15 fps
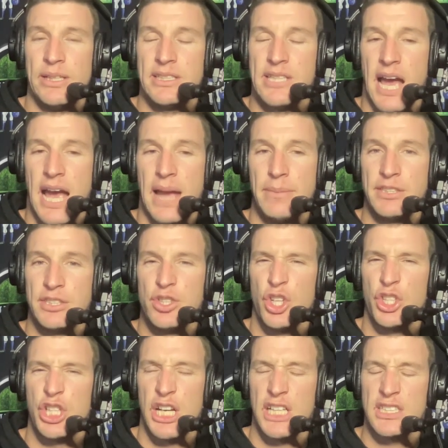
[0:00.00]
game. He's
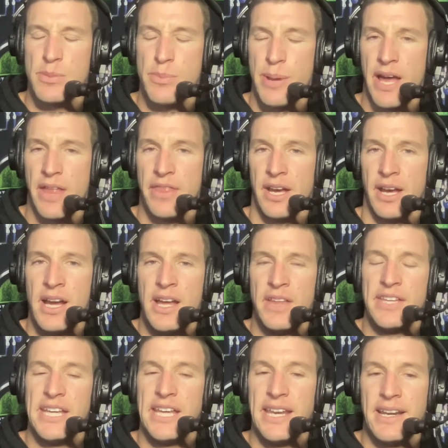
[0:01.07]
not just about the
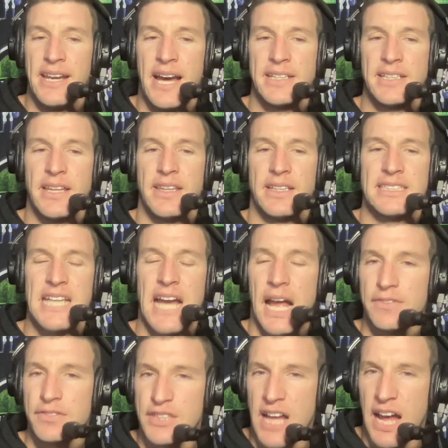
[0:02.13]
in and under, the
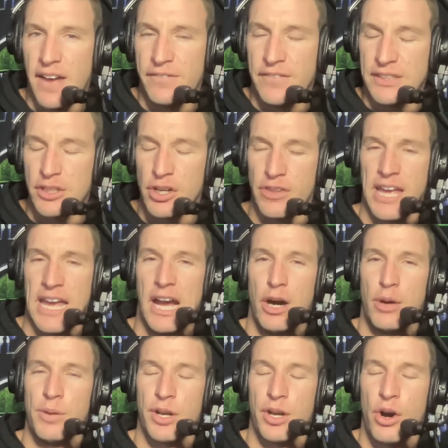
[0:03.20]
tough stuff. He's got the
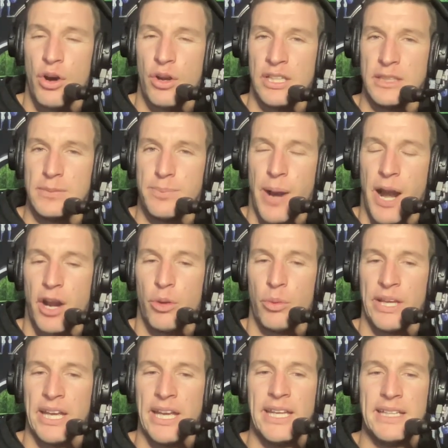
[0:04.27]
helmet on. He's
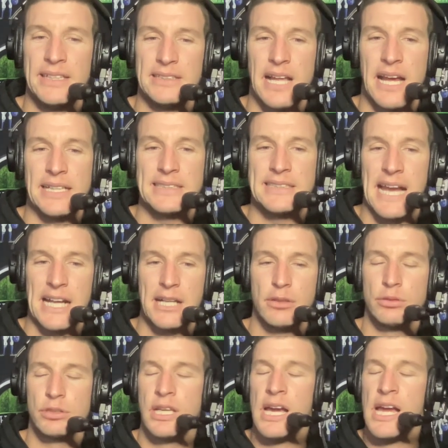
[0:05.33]
burrowing in. He's laying
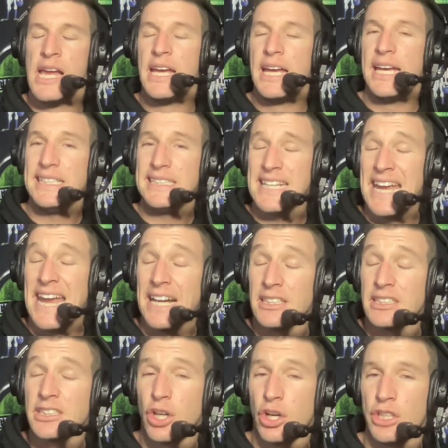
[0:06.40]
tackles. He's an
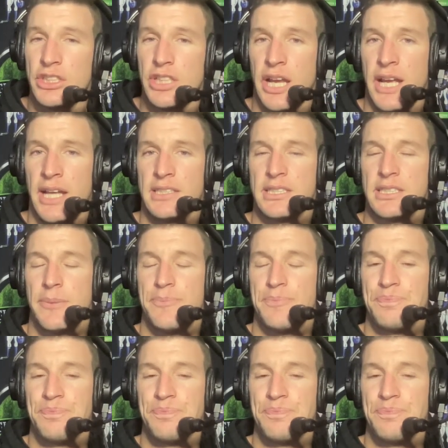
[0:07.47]
outside chance